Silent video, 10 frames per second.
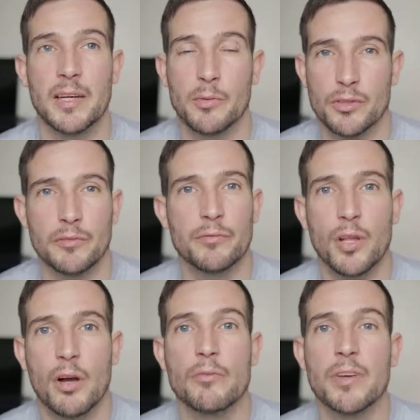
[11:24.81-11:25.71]
It was a
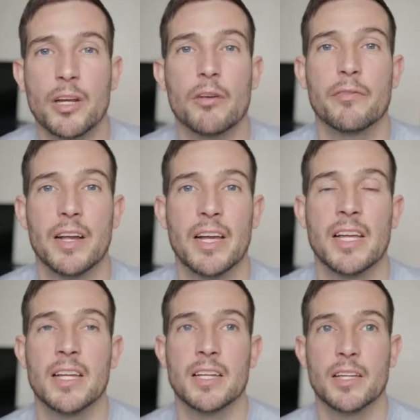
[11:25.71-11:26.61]
long recovery
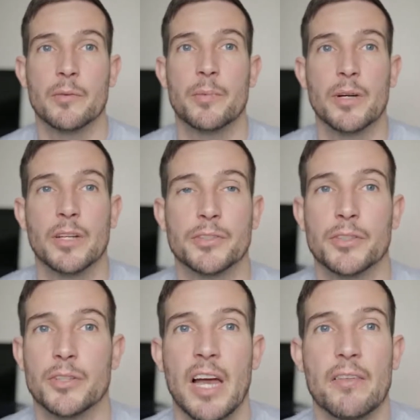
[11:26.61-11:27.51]
compared
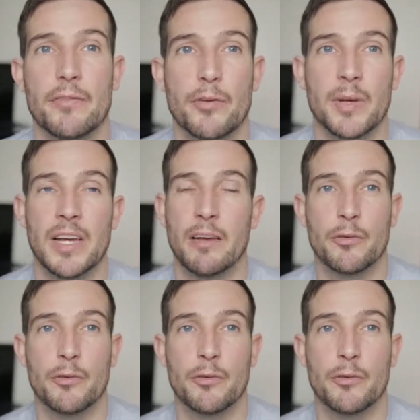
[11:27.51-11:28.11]
to FUE.